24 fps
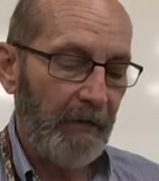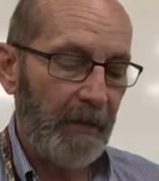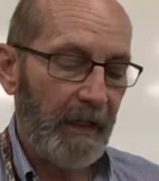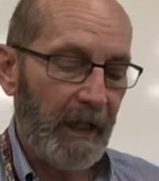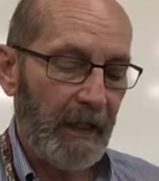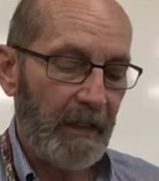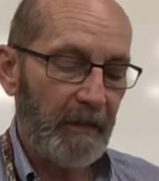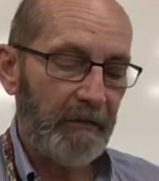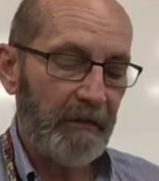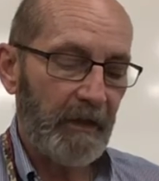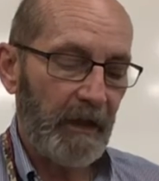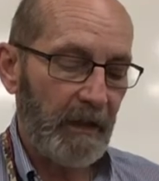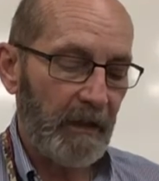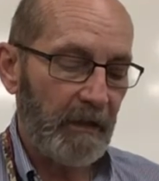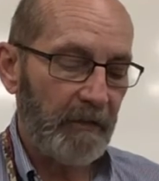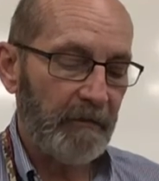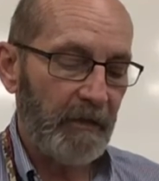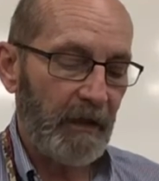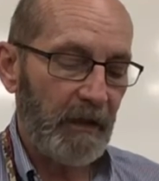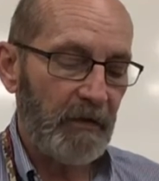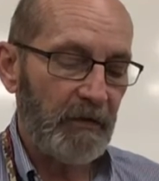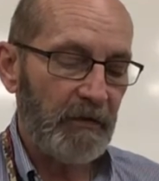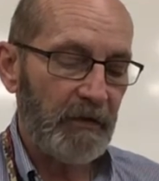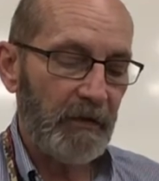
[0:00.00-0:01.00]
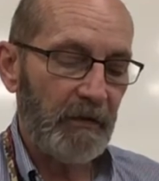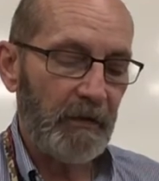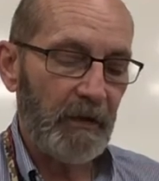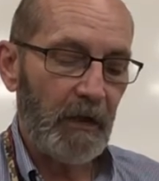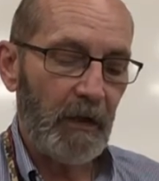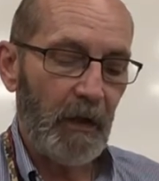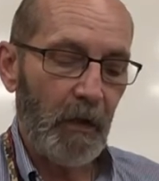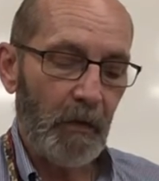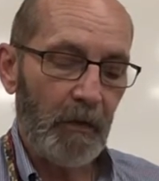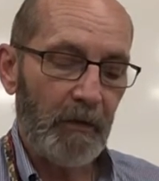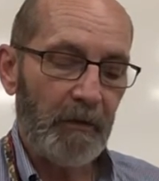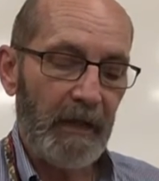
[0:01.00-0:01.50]
the elevation, the
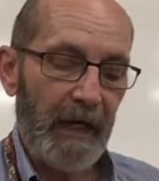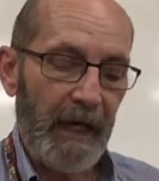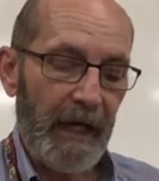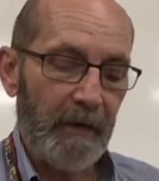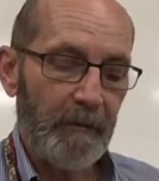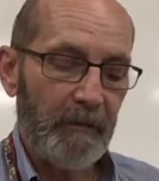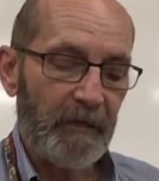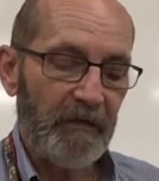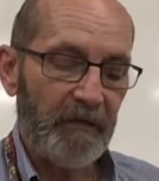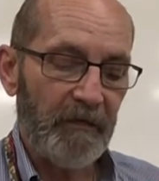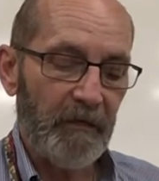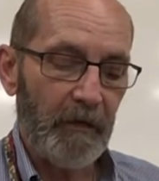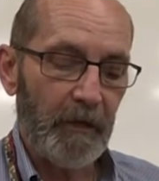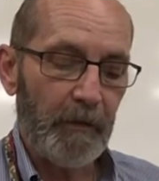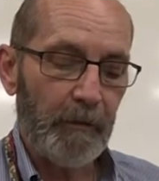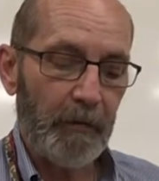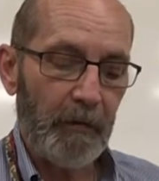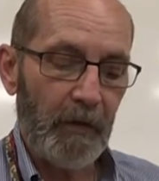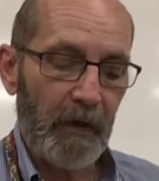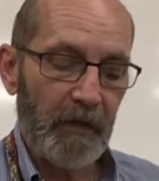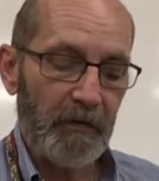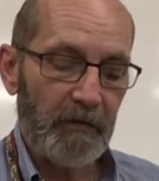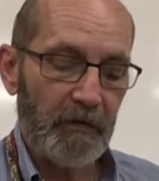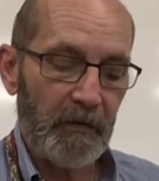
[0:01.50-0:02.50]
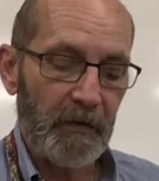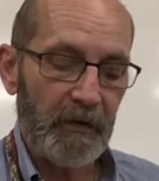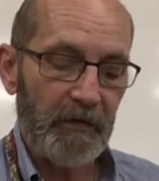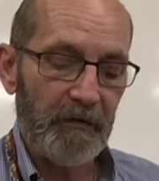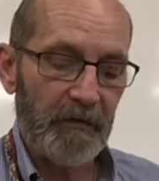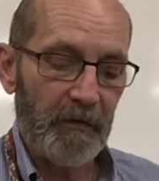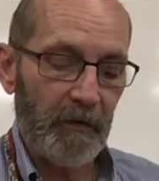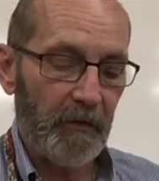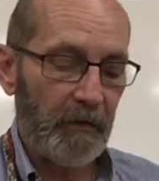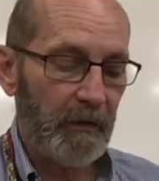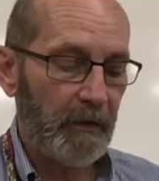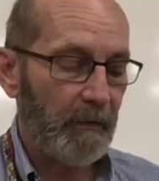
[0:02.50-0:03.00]
lower the atmospheric pressure
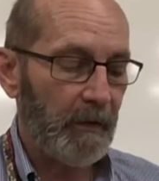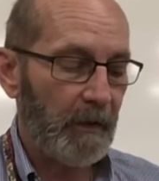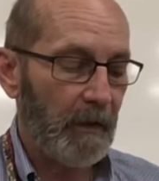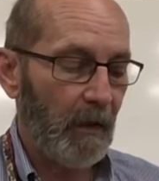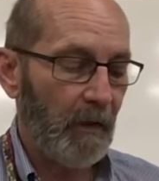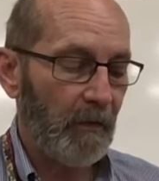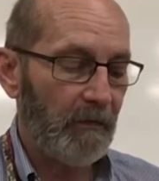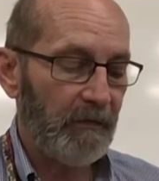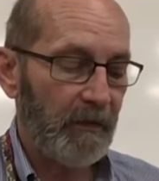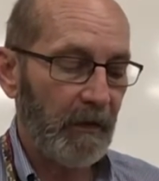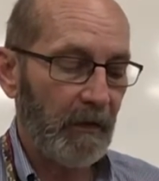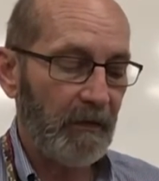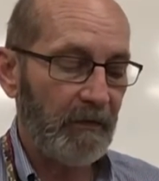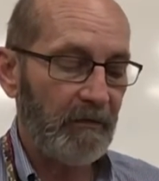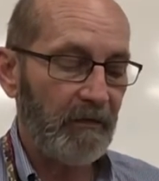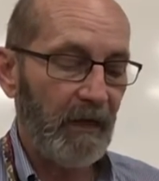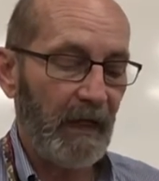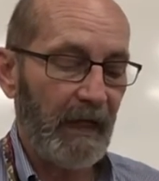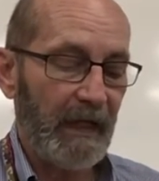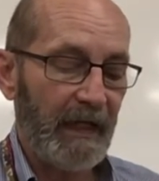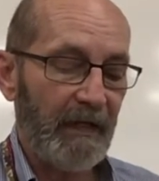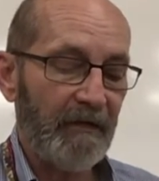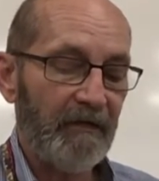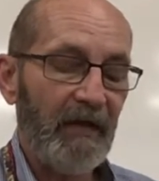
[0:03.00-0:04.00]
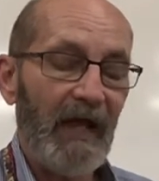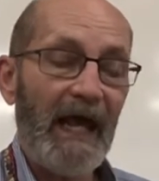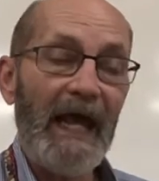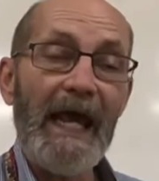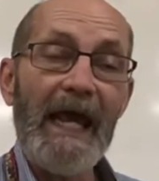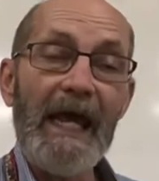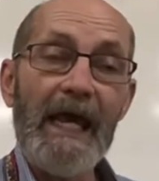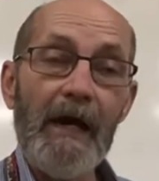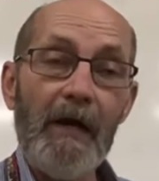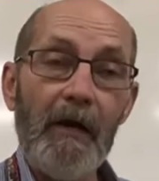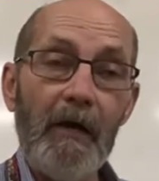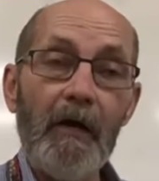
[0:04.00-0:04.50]
exerted because there is less
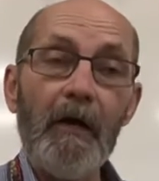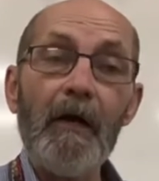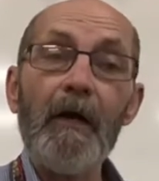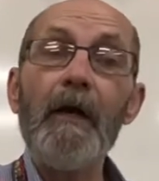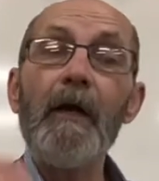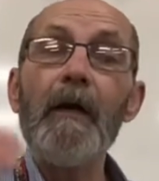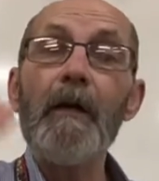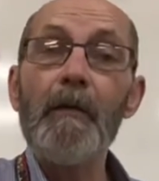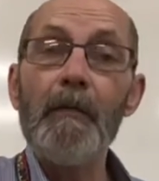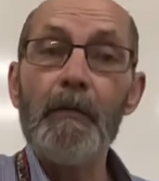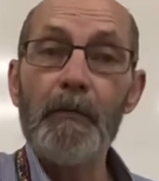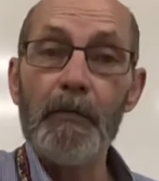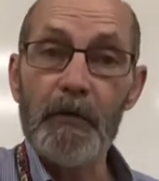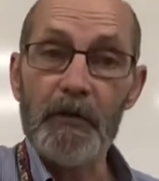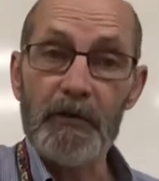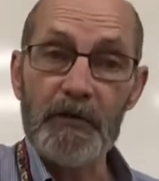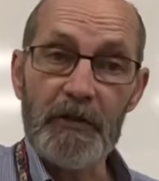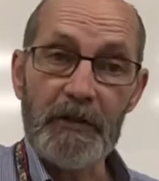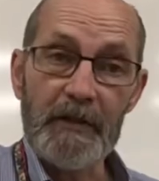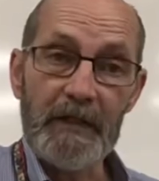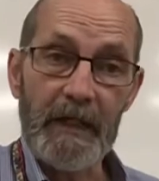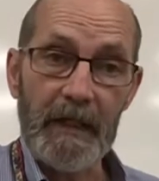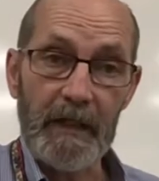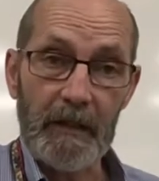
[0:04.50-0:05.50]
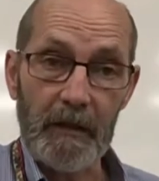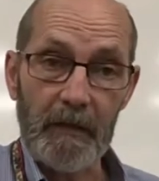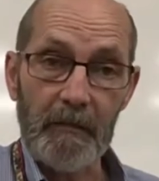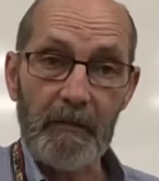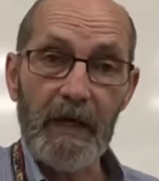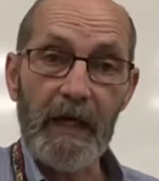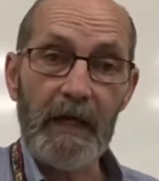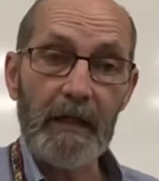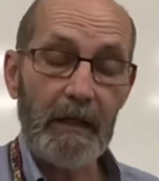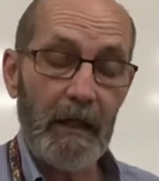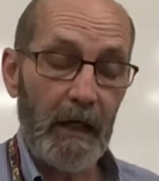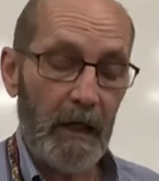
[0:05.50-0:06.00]
air pushing down on
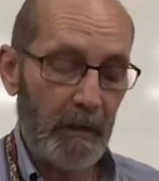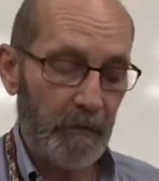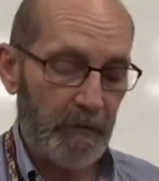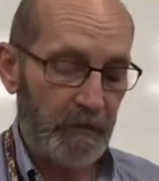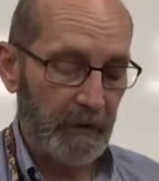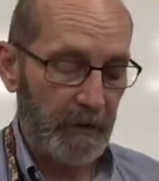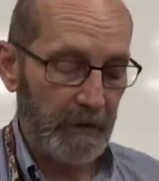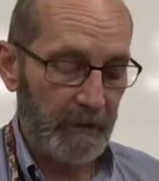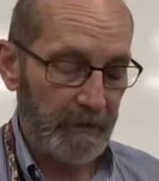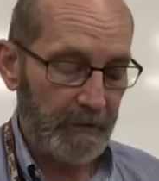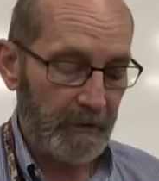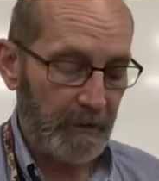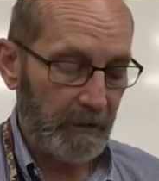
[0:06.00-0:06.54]
that object.